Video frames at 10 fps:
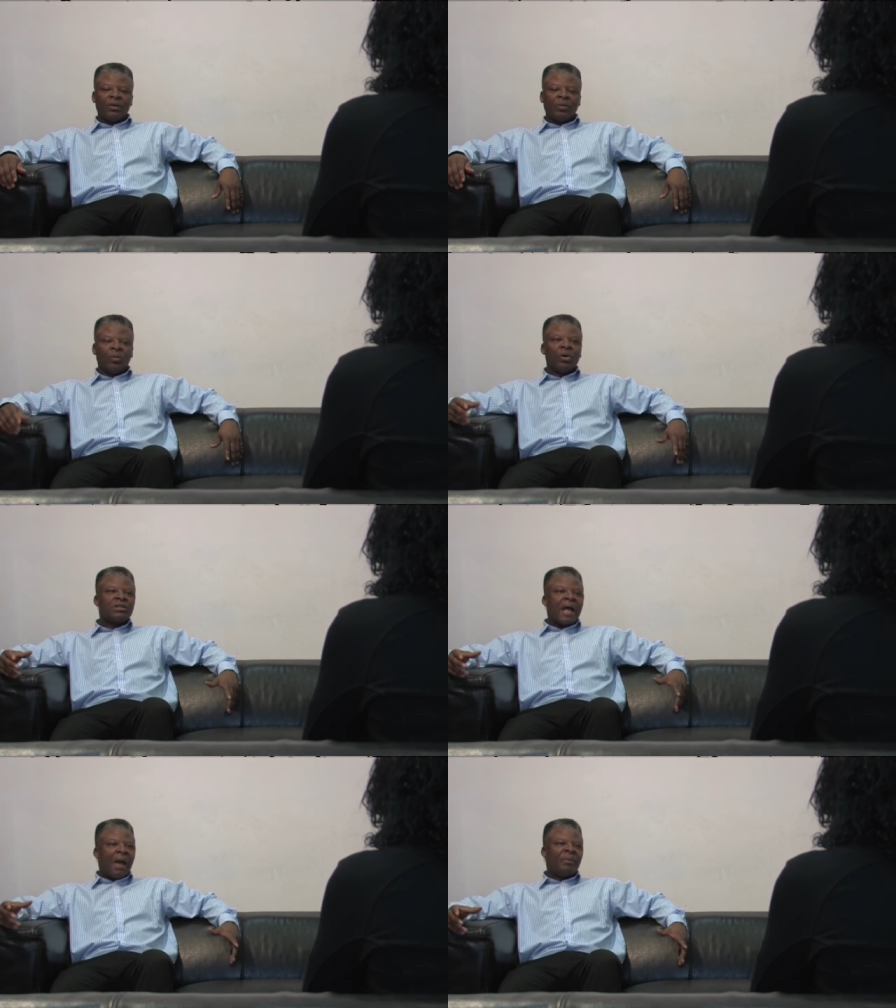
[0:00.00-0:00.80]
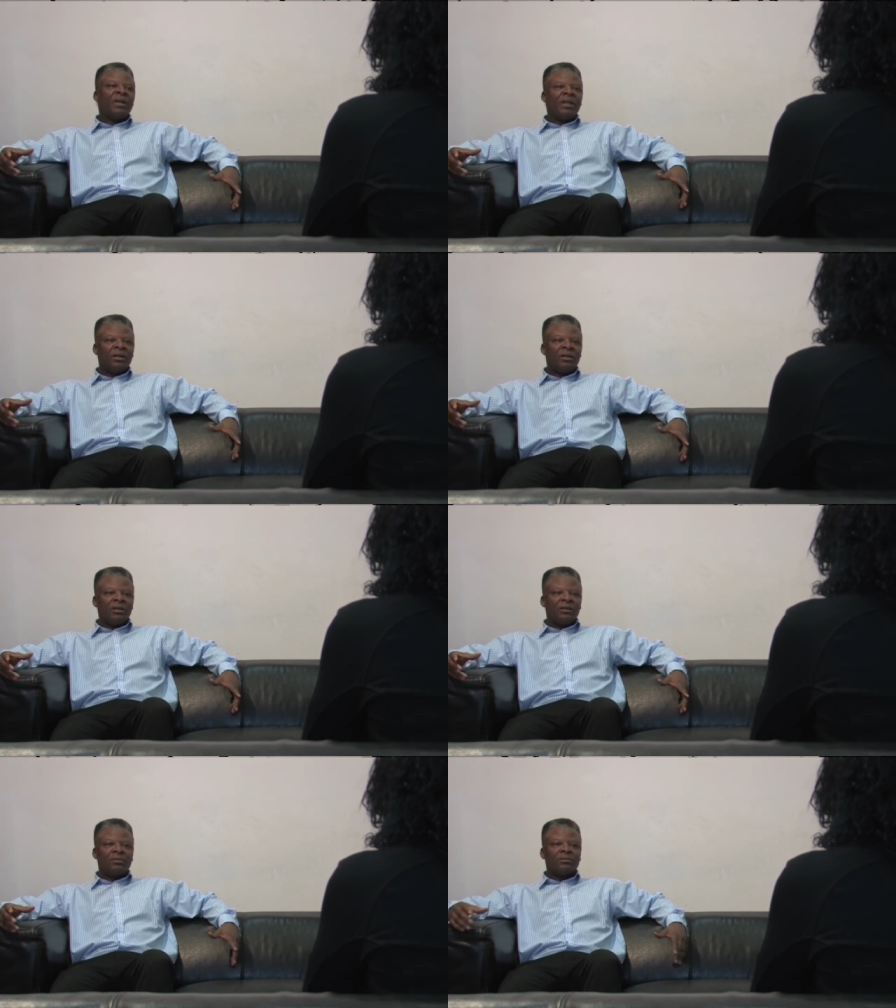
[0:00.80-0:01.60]
what's happening
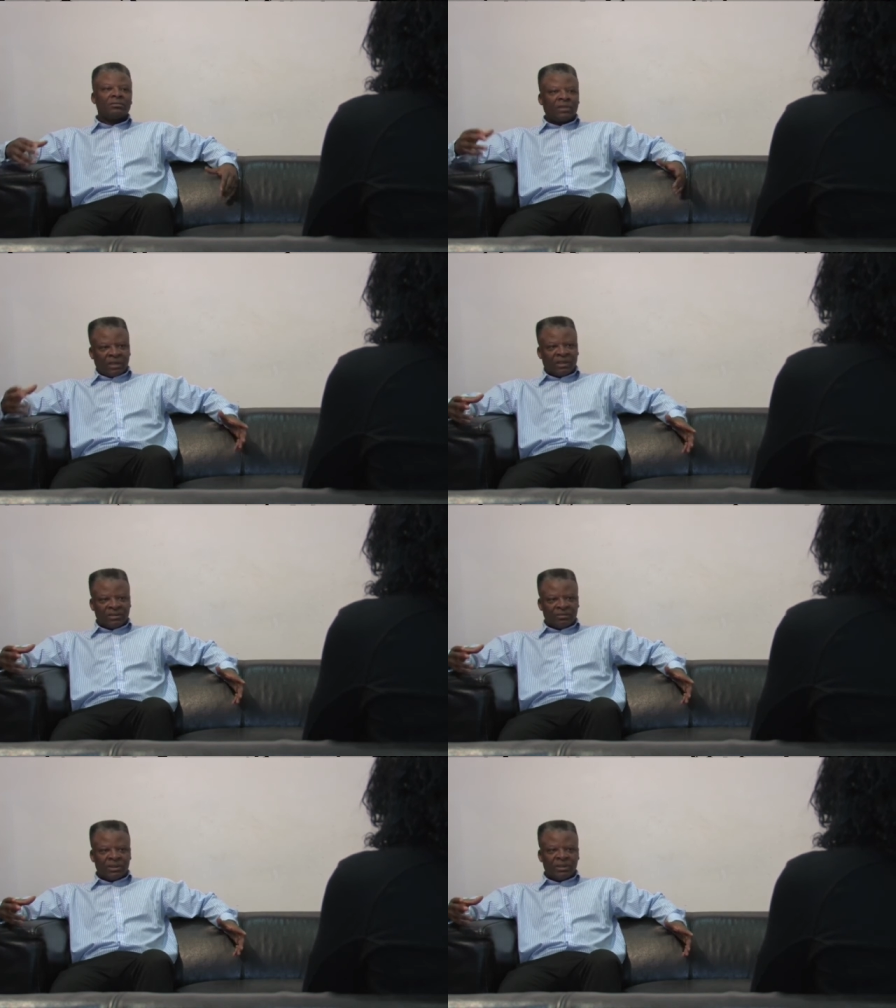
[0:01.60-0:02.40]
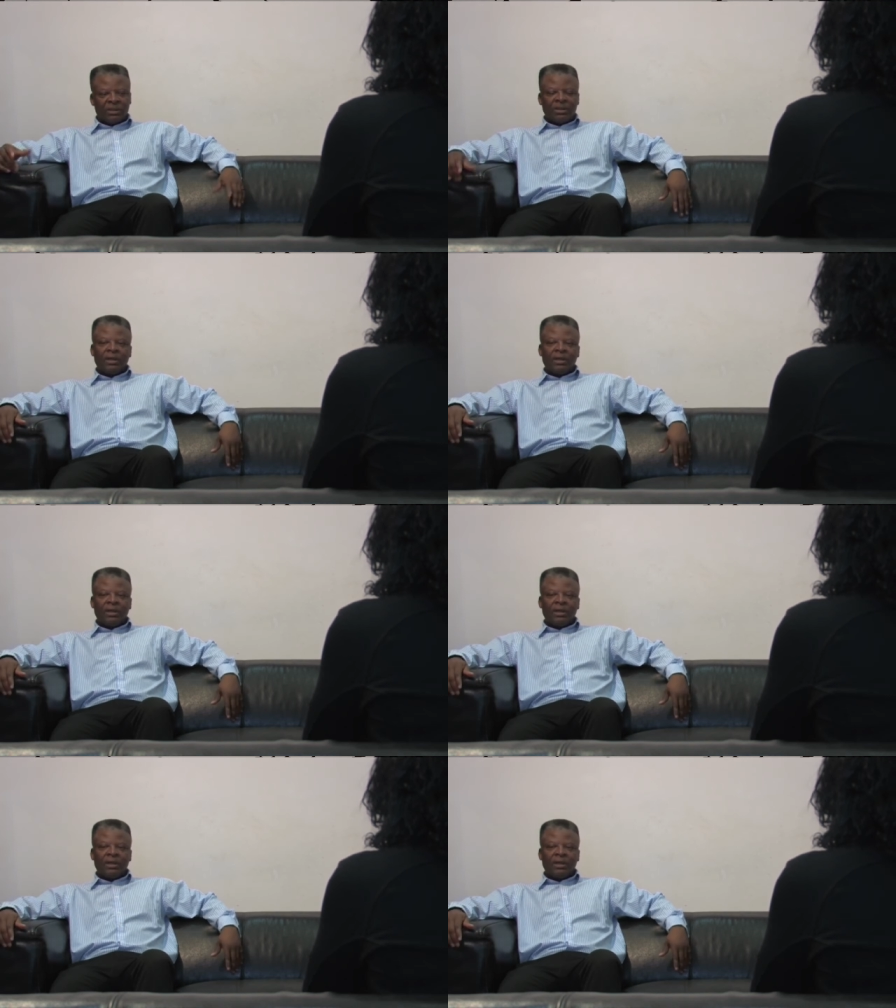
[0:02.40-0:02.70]
collectively.